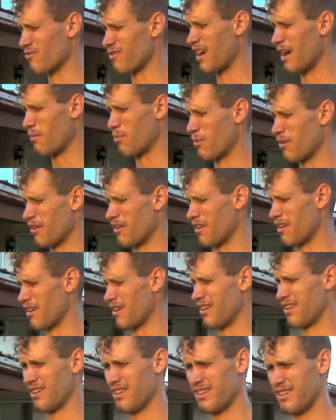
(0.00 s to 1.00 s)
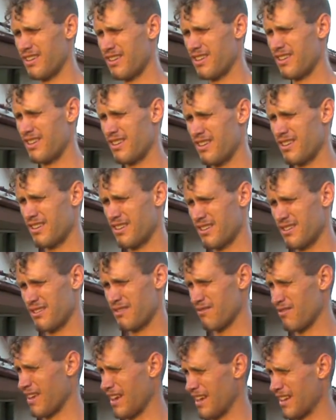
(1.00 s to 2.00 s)
rubber
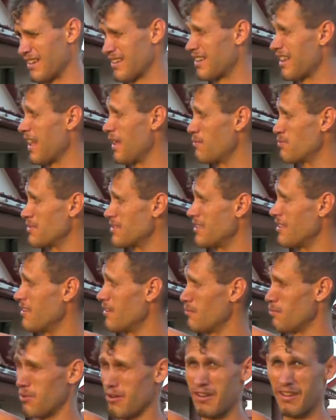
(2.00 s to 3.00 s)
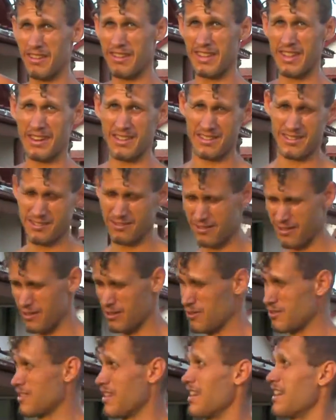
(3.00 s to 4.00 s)
like tips that you can put on the end of
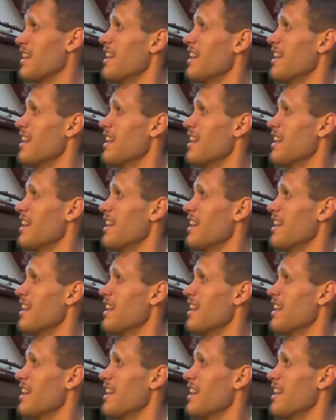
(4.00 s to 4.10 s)
screws, I